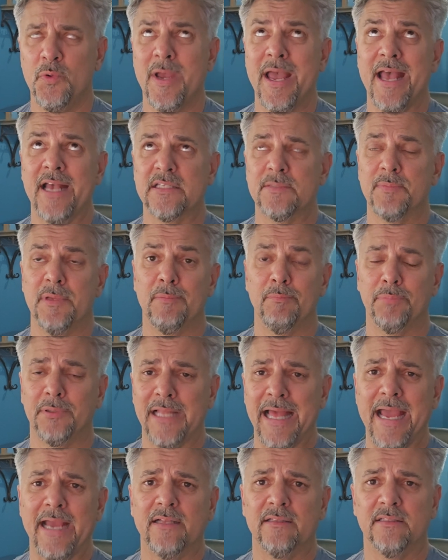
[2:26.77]
has been
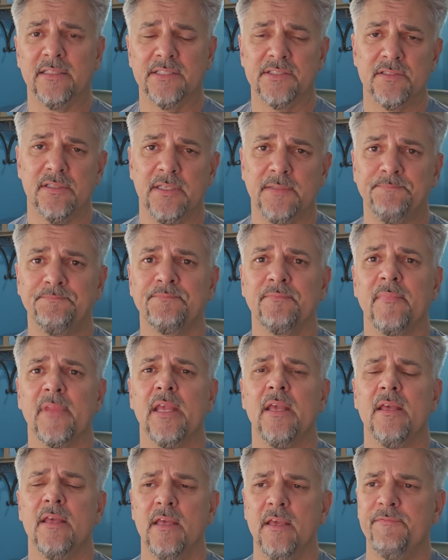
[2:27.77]
blacklisted
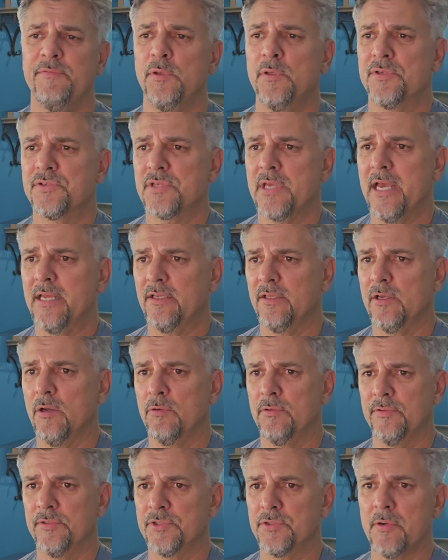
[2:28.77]
if you decide to
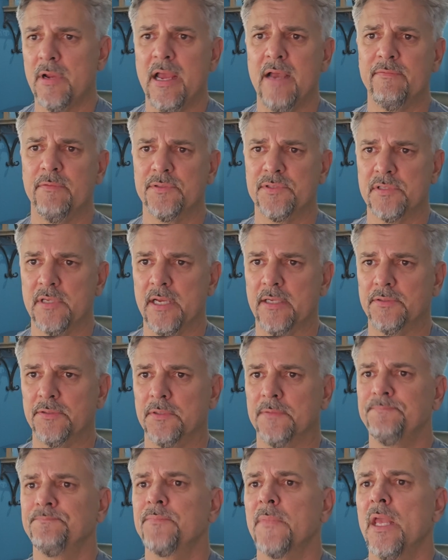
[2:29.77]
go to the travel
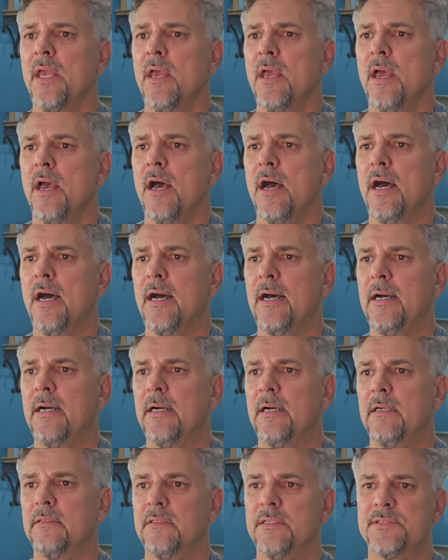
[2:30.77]
sector.
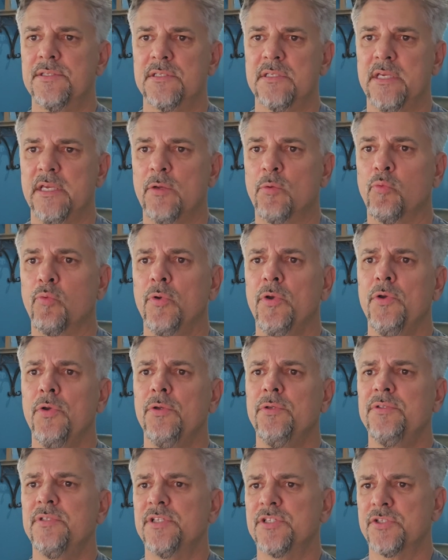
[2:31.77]
Let's see,
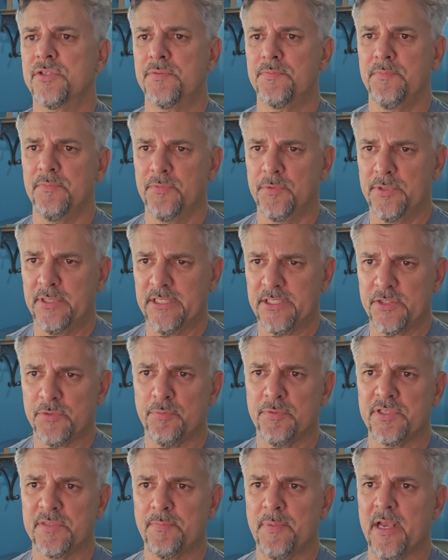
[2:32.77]
rude,
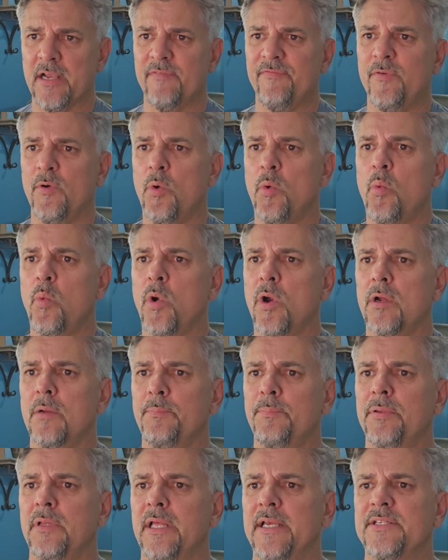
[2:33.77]
disrespectful
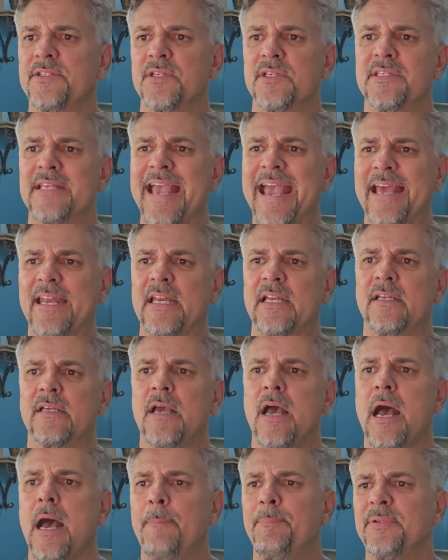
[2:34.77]
workplaces and
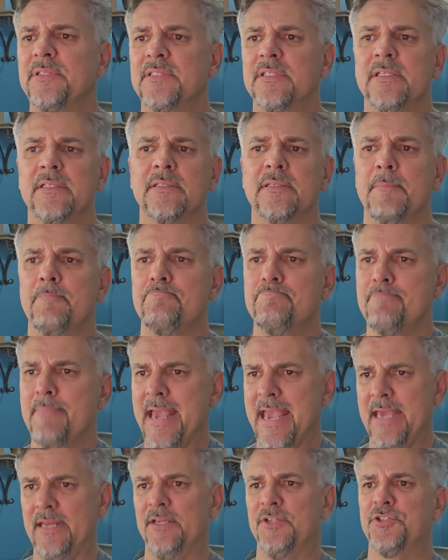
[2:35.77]
incompetent
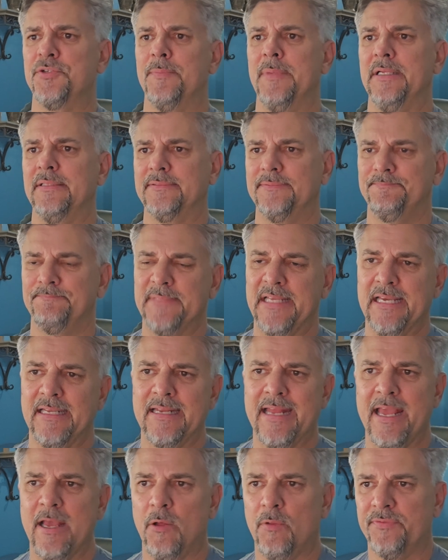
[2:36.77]
management
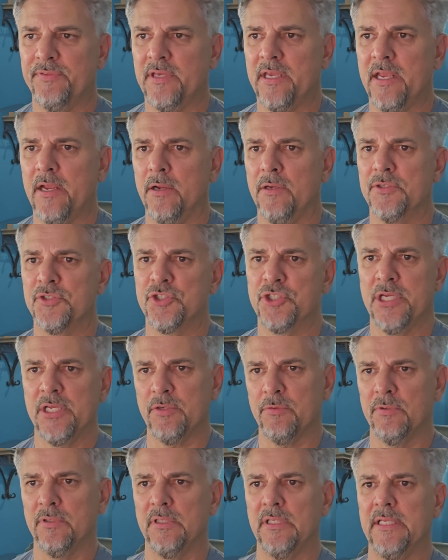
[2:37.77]
in healthcare
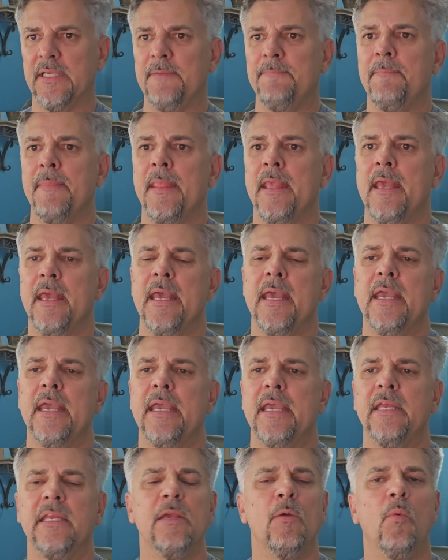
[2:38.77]
generally.
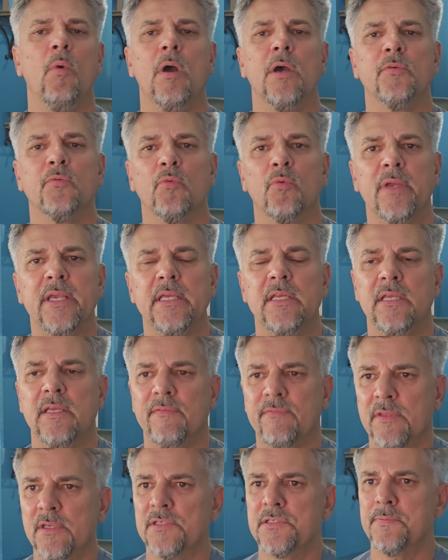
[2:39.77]
Anyone
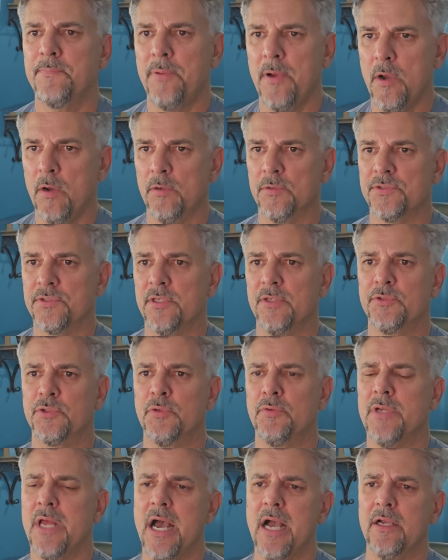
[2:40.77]
reading this post,
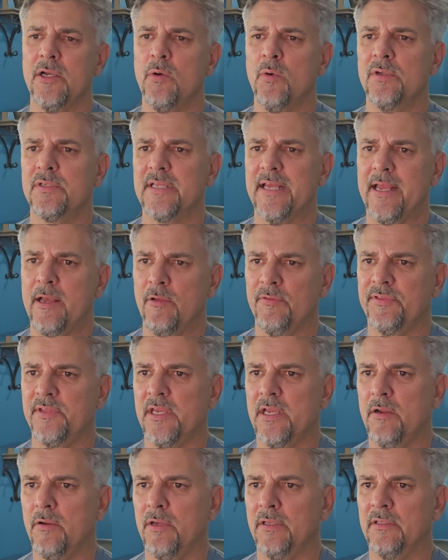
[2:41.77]
do not go into
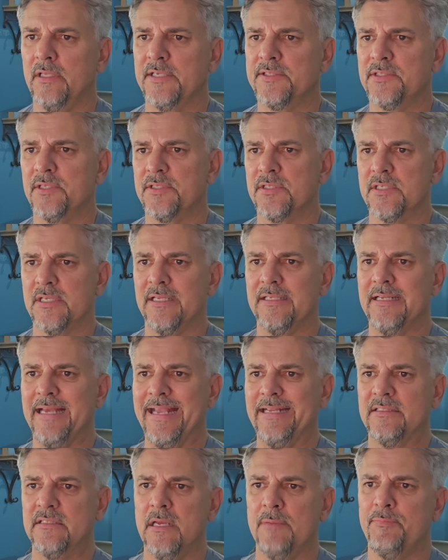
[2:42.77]
healthcare unless it's
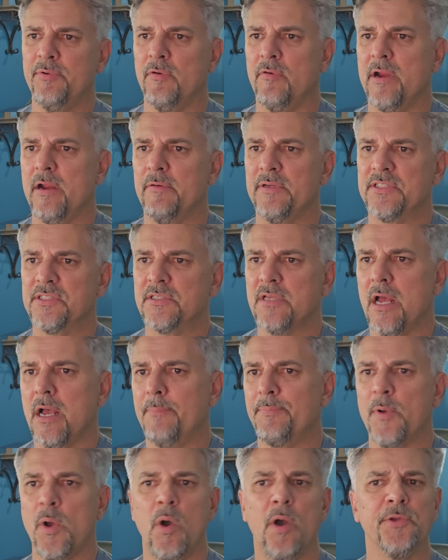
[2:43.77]
a temporary
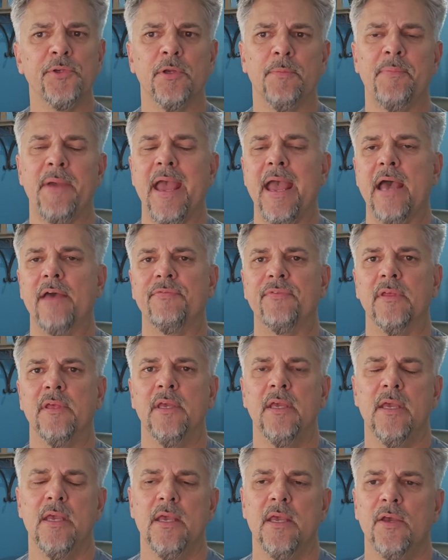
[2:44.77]
stop on your path.
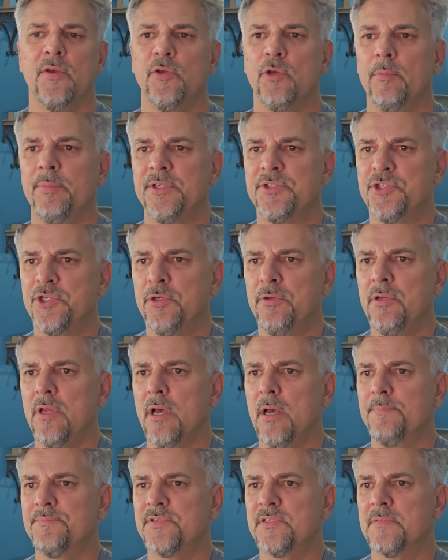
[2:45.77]
You'll be chewed
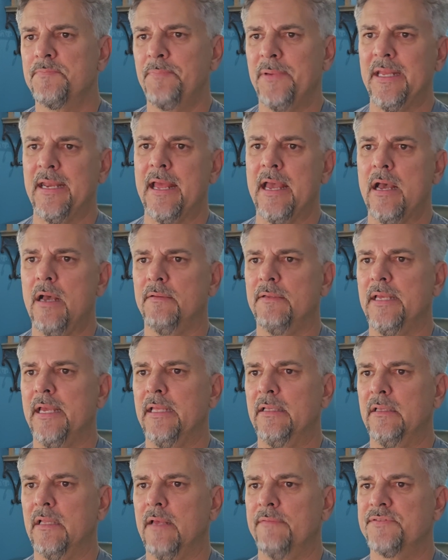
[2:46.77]
up, spit out,
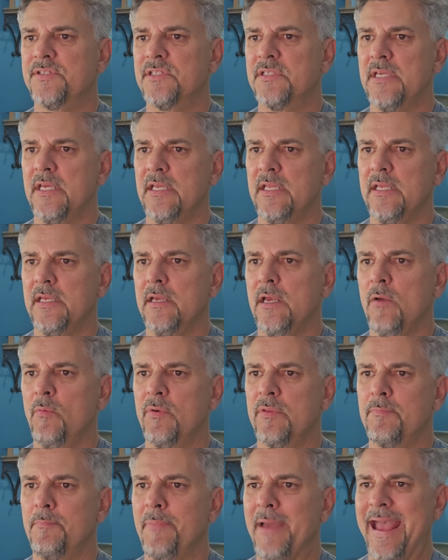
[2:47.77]
and left sitting
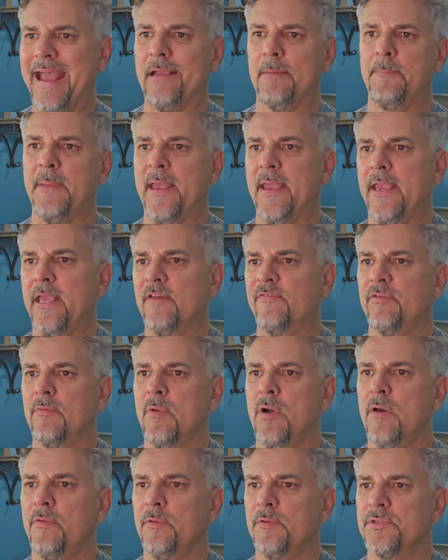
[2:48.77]
with back pain from
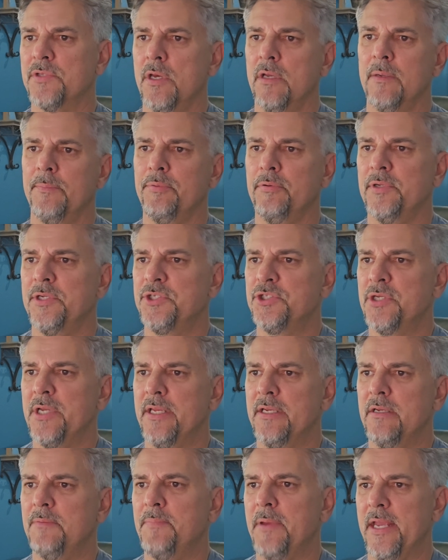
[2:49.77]
all those
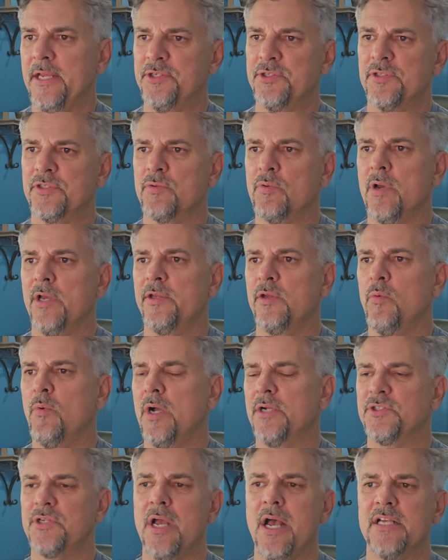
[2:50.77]
unappreciated patients while you
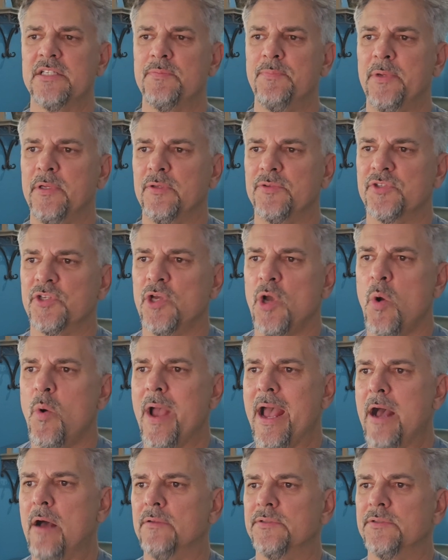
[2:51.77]
watch hospitals go